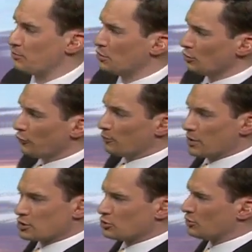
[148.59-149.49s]
Beautiful
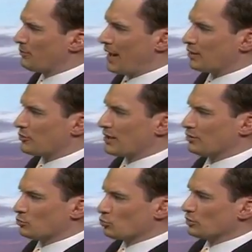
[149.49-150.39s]
picture in the
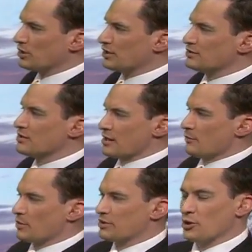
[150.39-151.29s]
background. It really is,
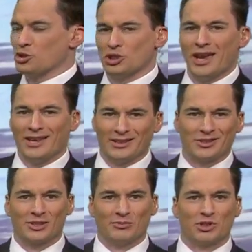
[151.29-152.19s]
but it does shake.
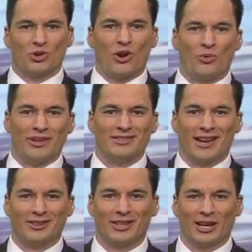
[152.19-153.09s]
There's some strong winds
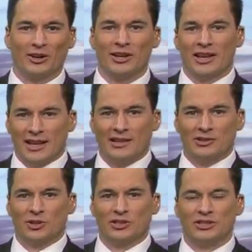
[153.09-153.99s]
out there, and
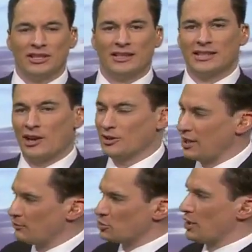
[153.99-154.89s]
so you see that tower
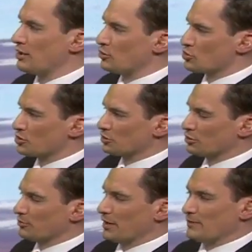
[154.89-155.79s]
cam shaking just a
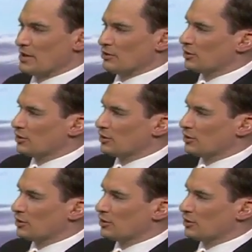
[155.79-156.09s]
little bit.